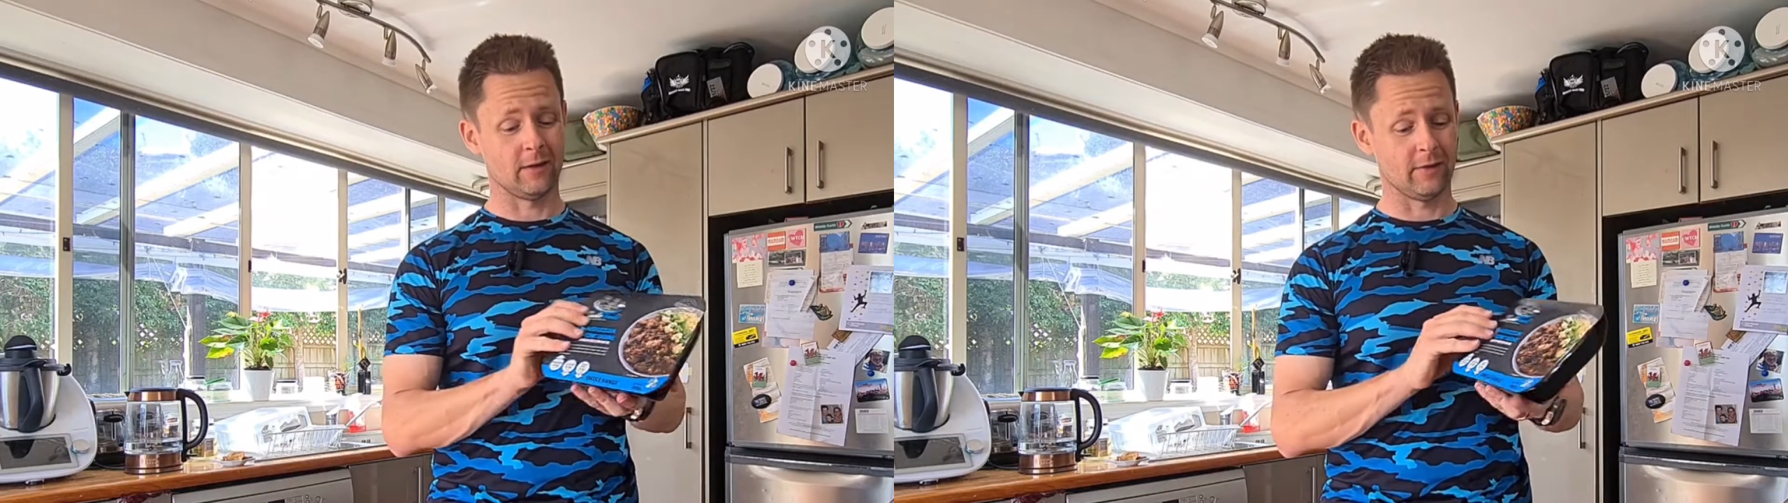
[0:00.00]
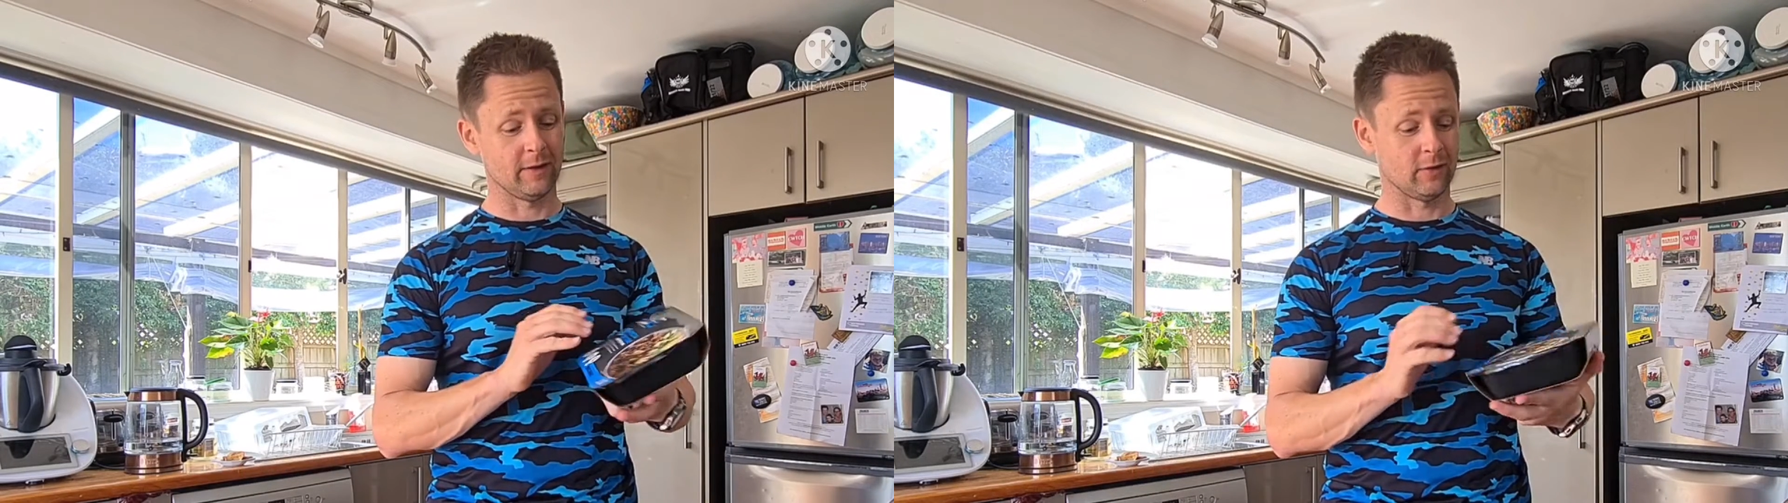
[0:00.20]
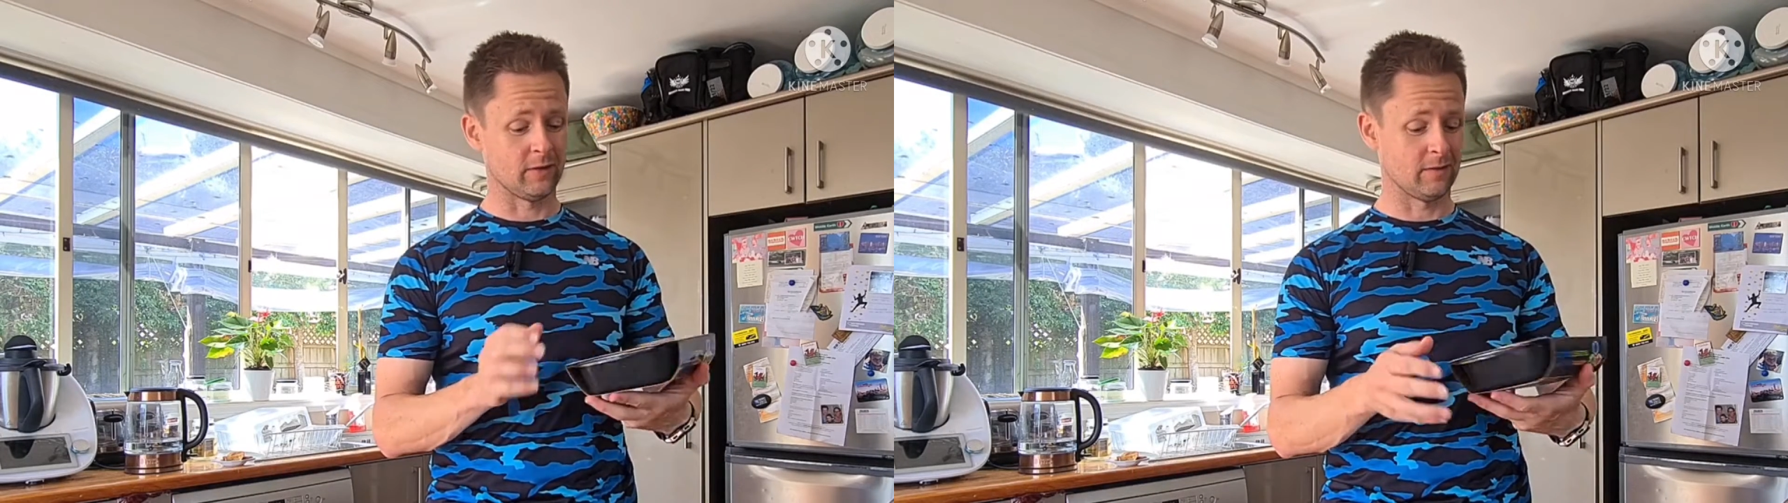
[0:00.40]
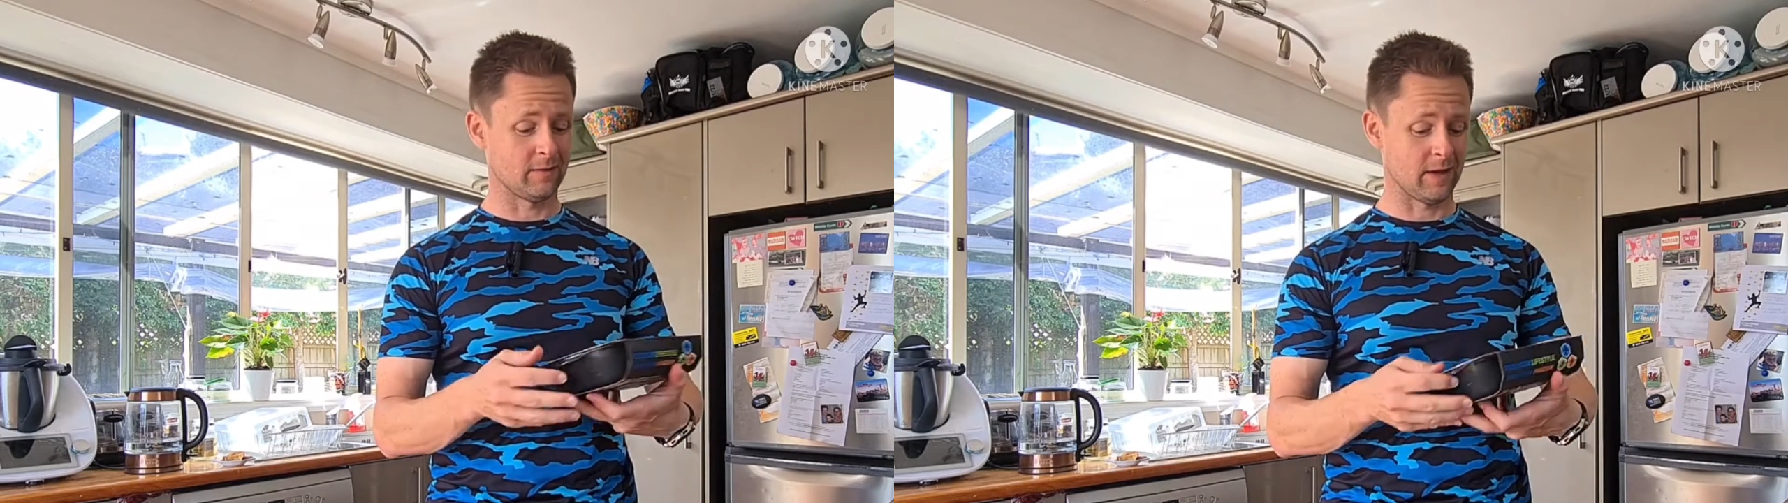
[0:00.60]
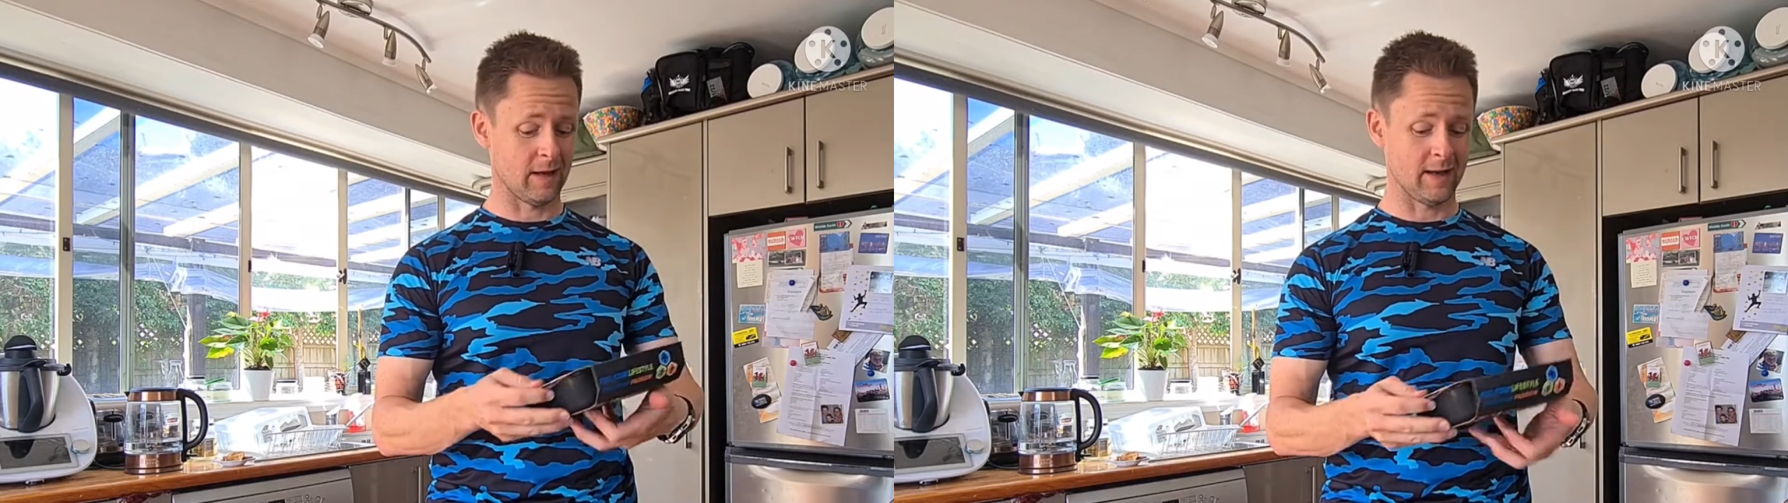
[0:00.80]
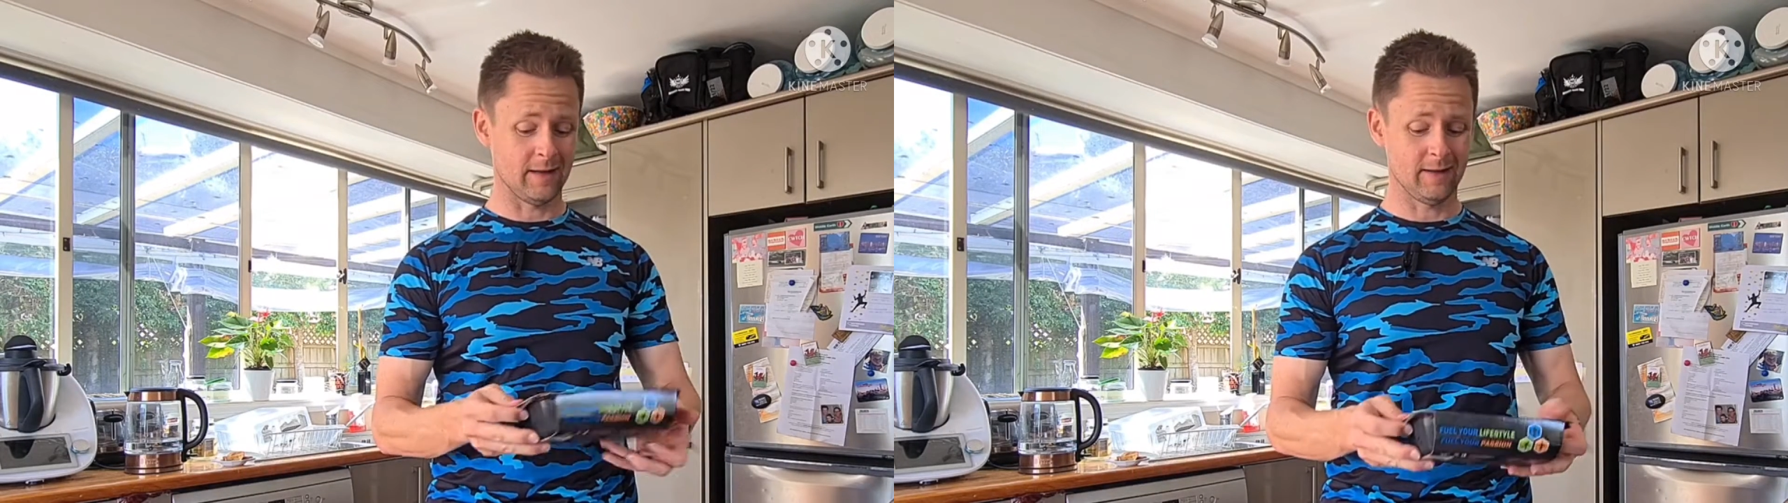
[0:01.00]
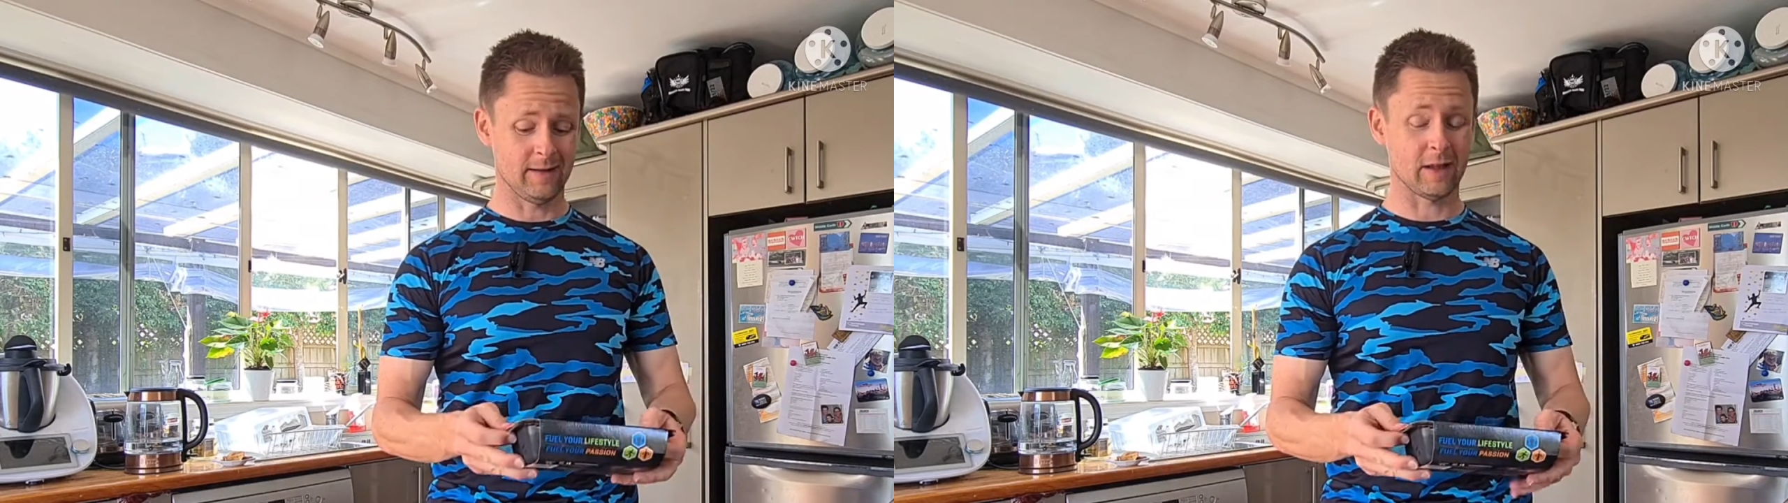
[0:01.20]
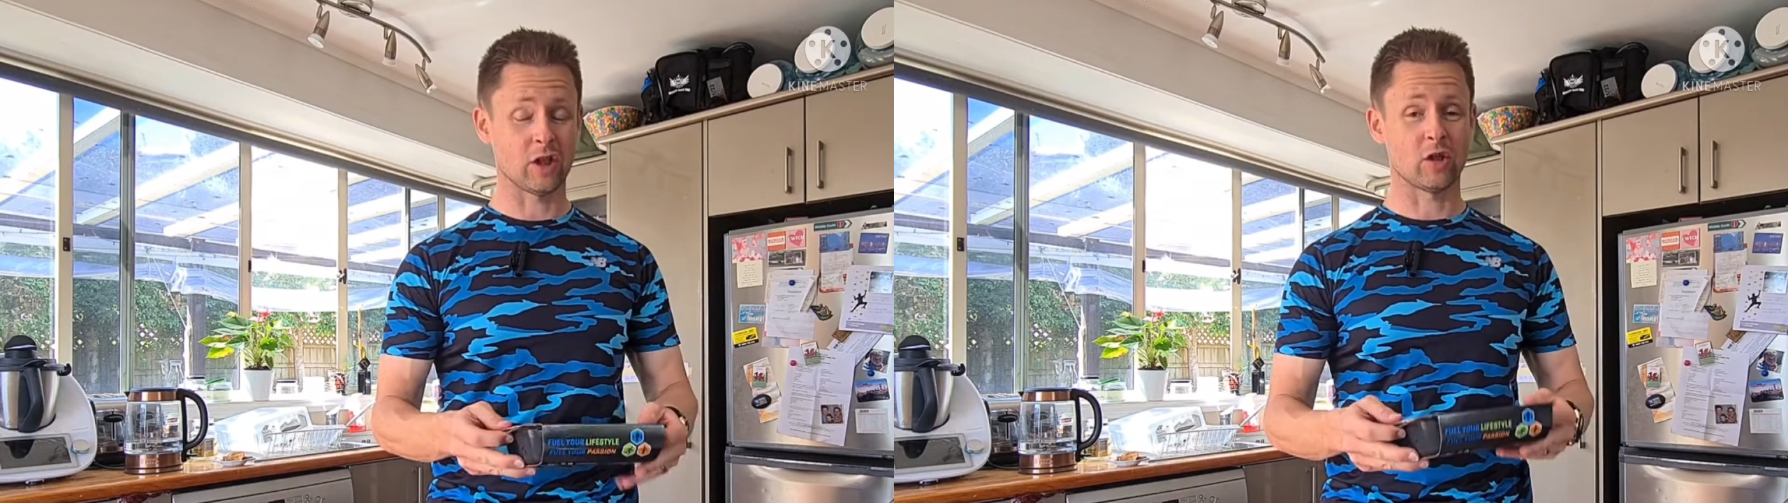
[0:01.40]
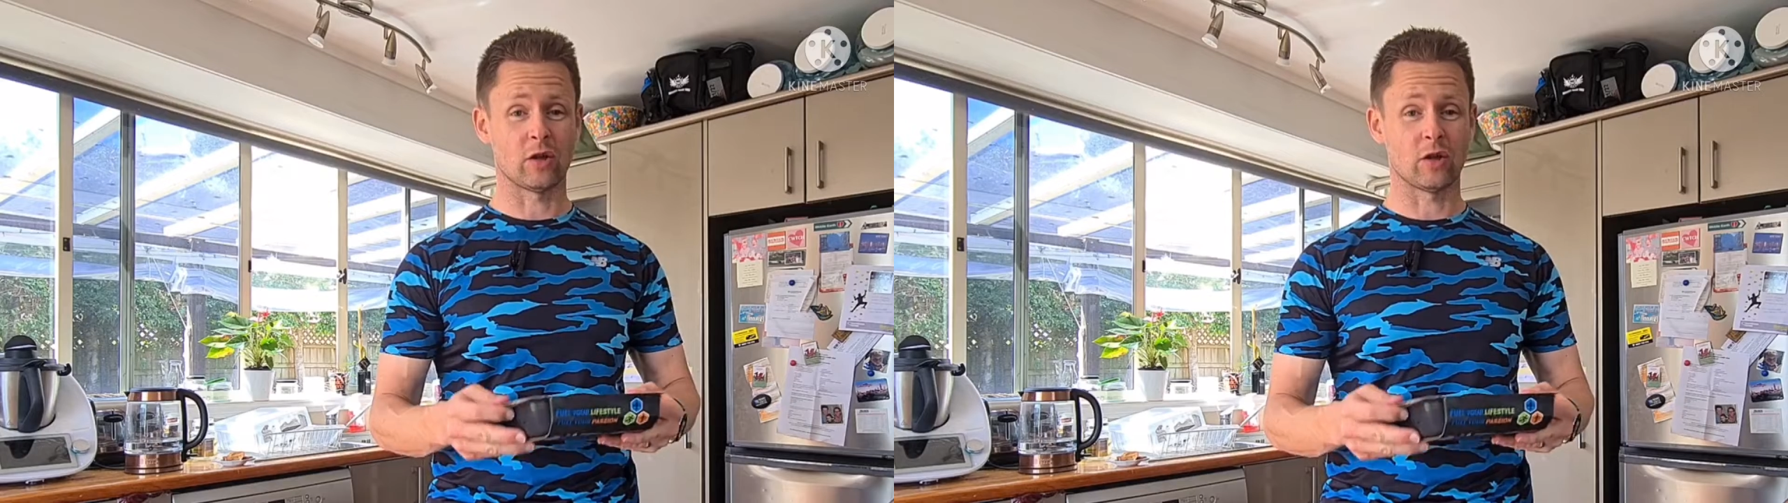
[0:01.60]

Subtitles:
All right, so today is